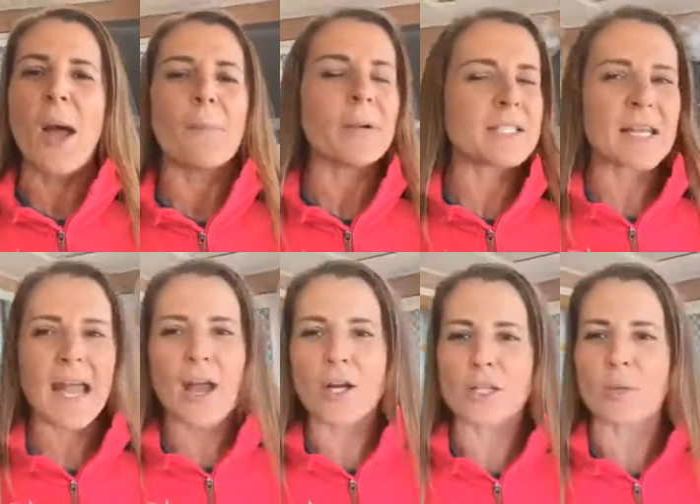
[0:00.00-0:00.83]
but today
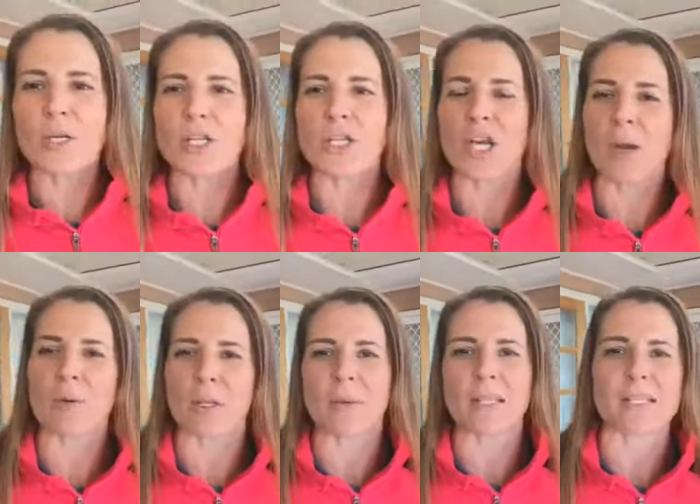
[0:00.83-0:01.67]
I just wanted to share with
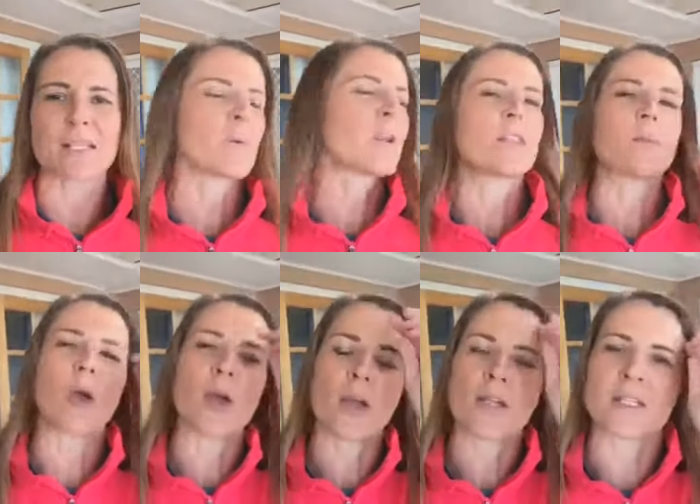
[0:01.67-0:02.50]
you. I mean, this is one of the
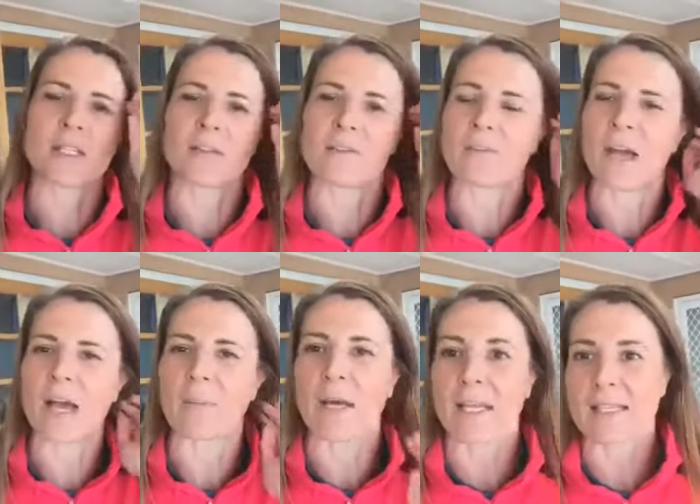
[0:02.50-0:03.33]
perks of
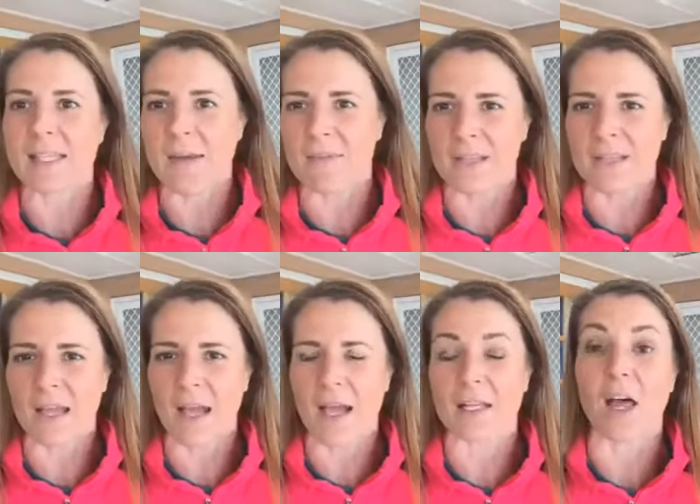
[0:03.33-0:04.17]
having
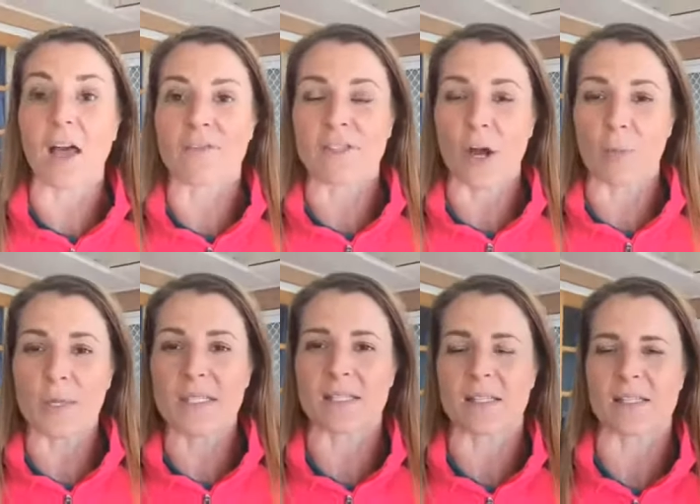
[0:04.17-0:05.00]
a lifestyle
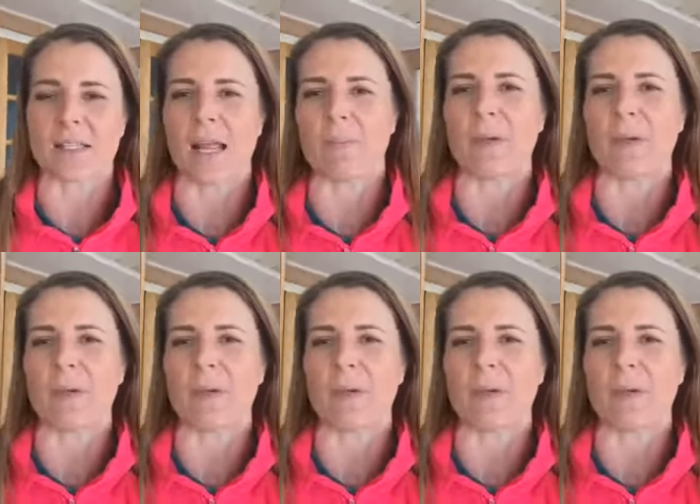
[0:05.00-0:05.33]
business and